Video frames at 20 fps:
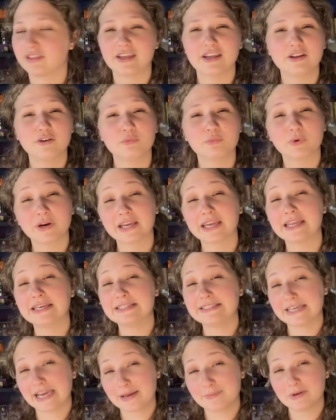then Rick
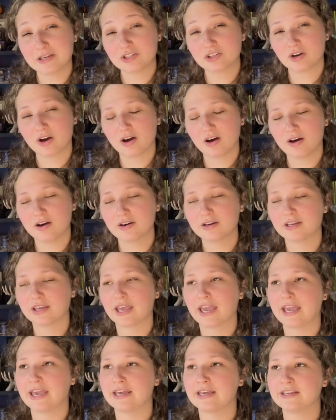and Damon talk
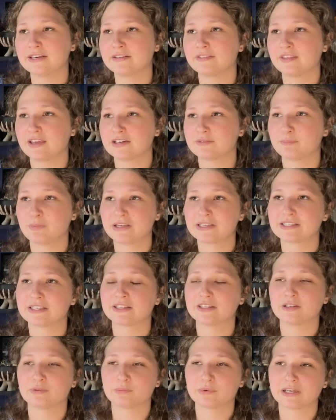and they
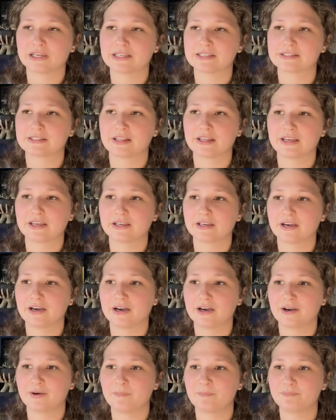basically, Rick is like,
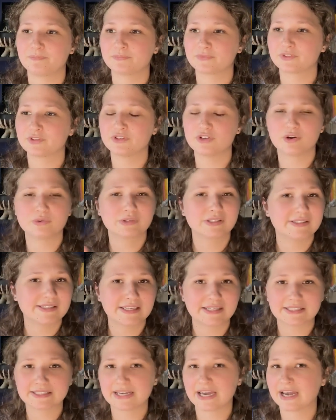um, no
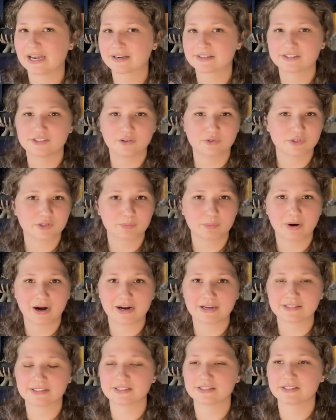sneak attacks, no
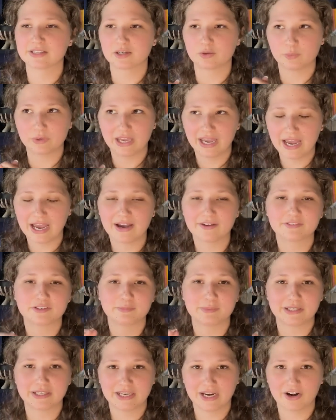surprises. Like we have to
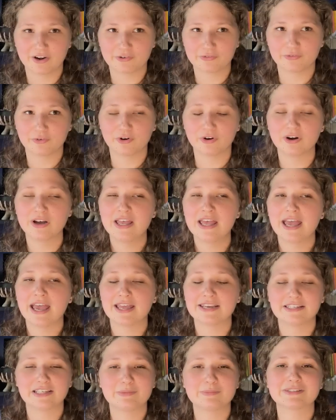be careful.
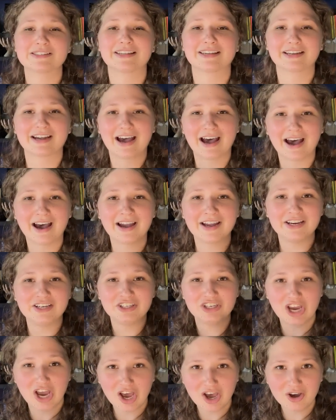And Damon's like, I
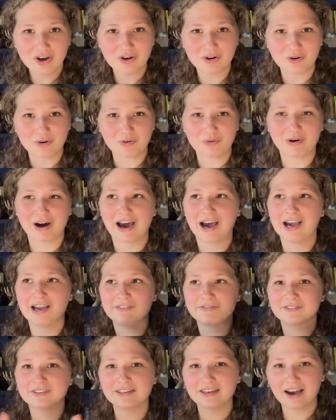know,
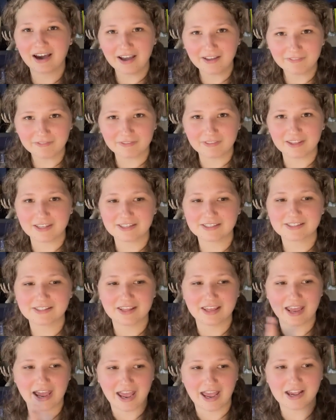I've got this.
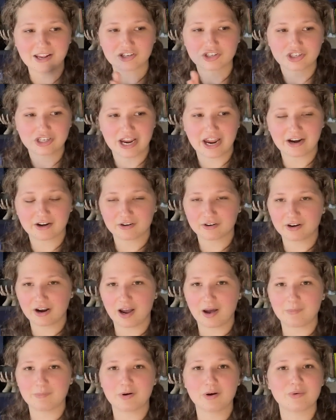The Ash Dagger
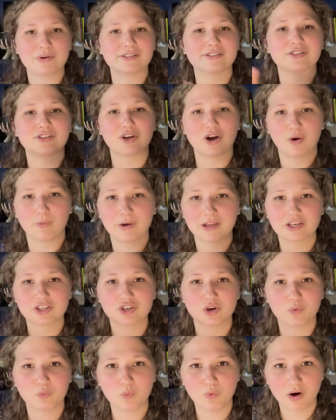combo is going
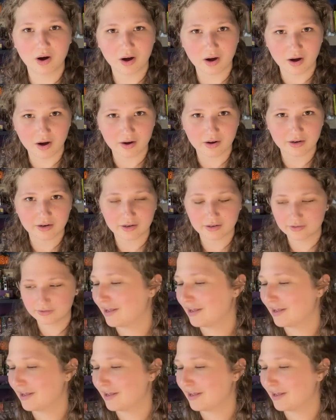to work.